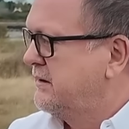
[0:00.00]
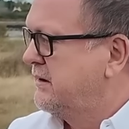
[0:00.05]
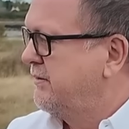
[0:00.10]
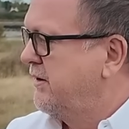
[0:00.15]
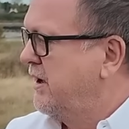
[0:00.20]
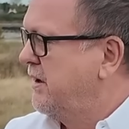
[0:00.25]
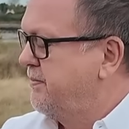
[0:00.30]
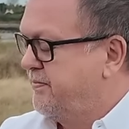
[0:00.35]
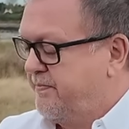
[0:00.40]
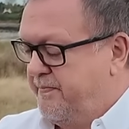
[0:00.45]

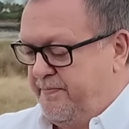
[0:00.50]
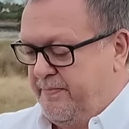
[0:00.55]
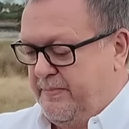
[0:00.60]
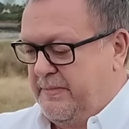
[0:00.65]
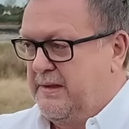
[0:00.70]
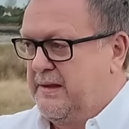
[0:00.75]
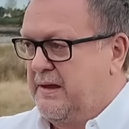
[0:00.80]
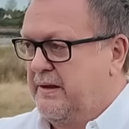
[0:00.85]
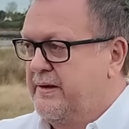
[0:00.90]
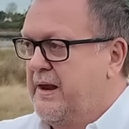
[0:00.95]
If I,
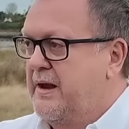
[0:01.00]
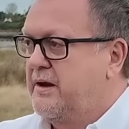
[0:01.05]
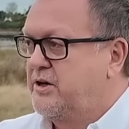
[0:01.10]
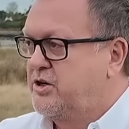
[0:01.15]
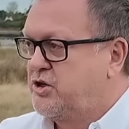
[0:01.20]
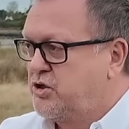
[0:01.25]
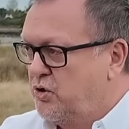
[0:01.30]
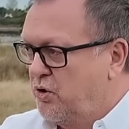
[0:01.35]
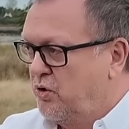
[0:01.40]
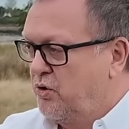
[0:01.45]
and then it
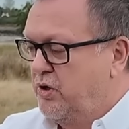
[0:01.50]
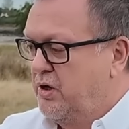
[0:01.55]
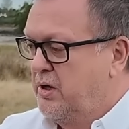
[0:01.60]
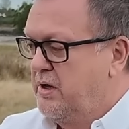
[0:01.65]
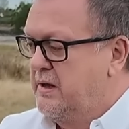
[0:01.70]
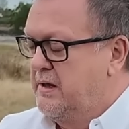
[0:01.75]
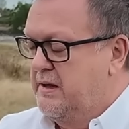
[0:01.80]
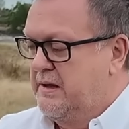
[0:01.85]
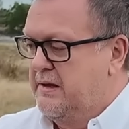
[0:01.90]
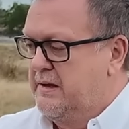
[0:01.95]
should
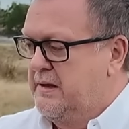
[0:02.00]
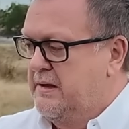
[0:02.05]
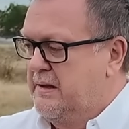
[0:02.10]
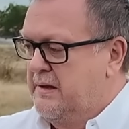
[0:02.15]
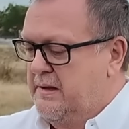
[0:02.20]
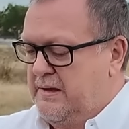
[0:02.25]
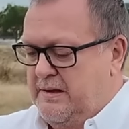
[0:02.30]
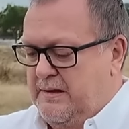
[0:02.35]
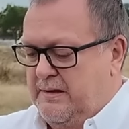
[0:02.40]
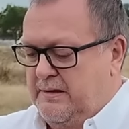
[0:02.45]

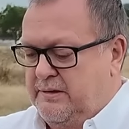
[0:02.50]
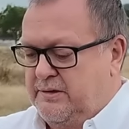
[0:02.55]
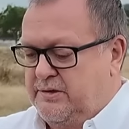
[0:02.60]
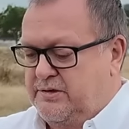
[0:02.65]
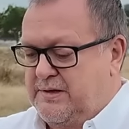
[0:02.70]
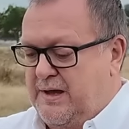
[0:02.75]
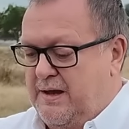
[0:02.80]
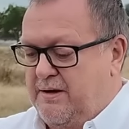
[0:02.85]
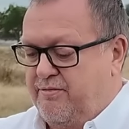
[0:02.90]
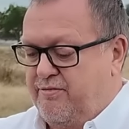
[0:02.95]

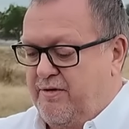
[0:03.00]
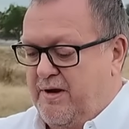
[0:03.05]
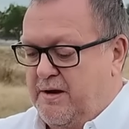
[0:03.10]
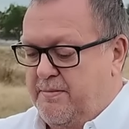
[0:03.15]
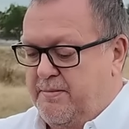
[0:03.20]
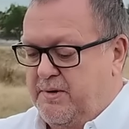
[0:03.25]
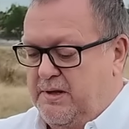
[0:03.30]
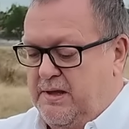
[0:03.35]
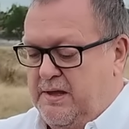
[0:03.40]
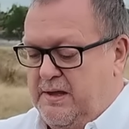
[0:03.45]
stay in
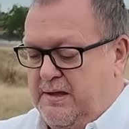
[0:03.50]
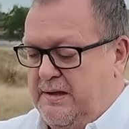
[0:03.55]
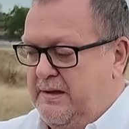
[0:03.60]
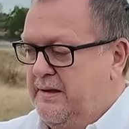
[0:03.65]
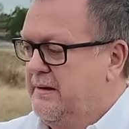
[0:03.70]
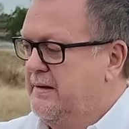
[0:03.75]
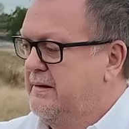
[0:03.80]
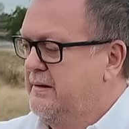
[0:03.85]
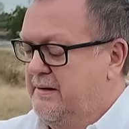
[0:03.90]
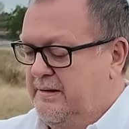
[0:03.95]
front of me.
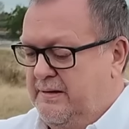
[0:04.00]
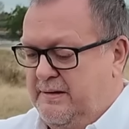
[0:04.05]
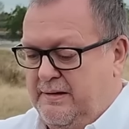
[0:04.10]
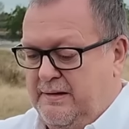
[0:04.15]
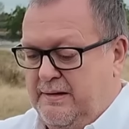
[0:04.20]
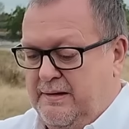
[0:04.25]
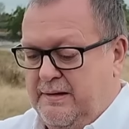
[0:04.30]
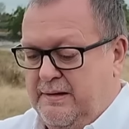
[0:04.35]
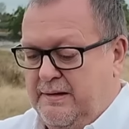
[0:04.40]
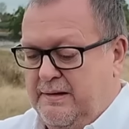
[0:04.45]

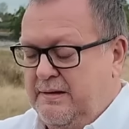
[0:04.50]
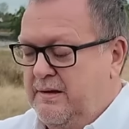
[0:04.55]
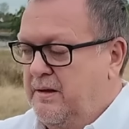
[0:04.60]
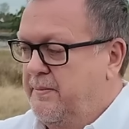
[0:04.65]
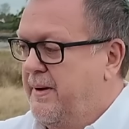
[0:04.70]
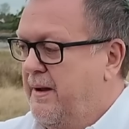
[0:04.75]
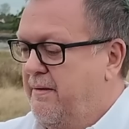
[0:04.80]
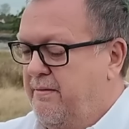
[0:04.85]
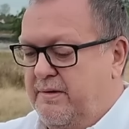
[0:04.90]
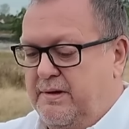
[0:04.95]

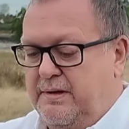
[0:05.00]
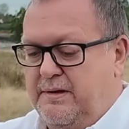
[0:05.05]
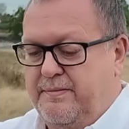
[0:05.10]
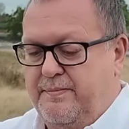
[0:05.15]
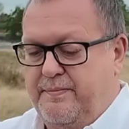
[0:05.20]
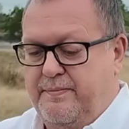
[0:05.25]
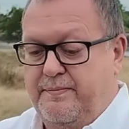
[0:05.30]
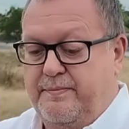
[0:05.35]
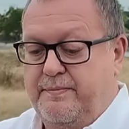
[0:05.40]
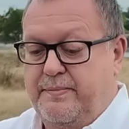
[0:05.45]
Apparently.
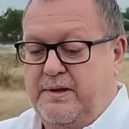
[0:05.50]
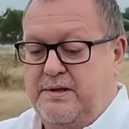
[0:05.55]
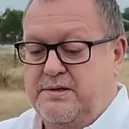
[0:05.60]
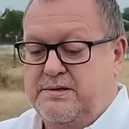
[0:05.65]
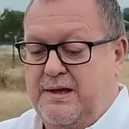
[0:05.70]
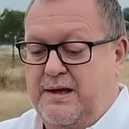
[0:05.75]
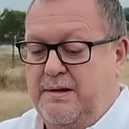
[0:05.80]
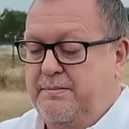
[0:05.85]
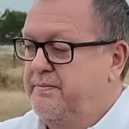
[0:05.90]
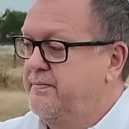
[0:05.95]

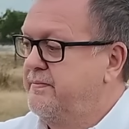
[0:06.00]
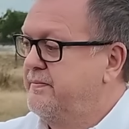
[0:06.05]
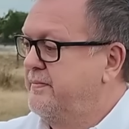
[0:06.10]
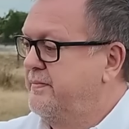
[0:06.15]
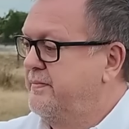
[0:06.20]
Please aim.